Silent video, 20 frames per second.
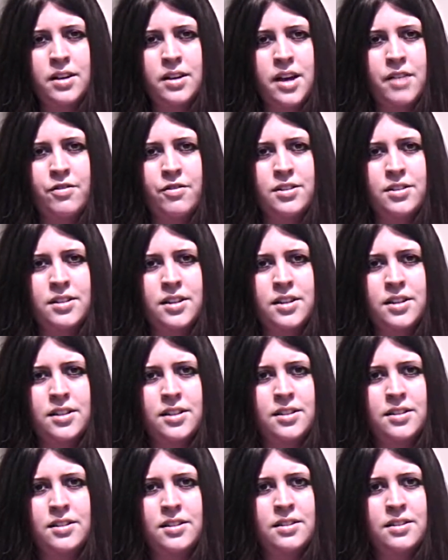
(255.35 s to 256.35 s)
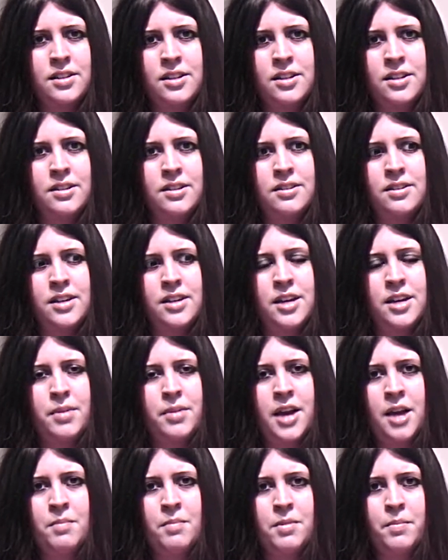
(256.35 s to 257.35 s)
ever since he
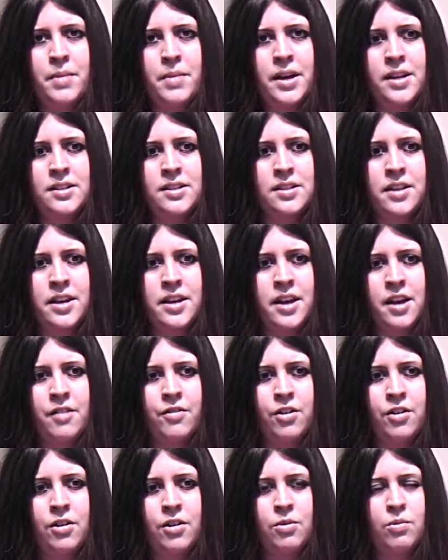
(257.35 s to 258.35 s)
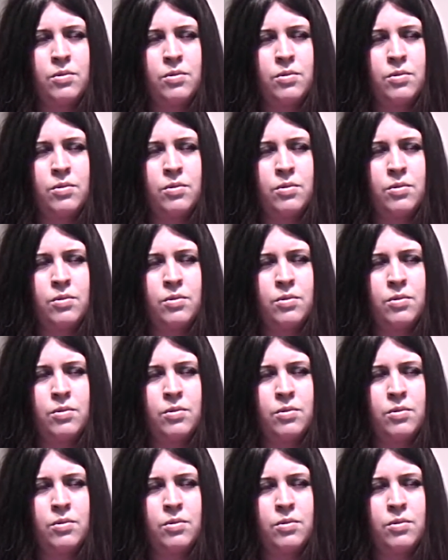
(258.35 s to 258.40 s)
became the biggest thing ever.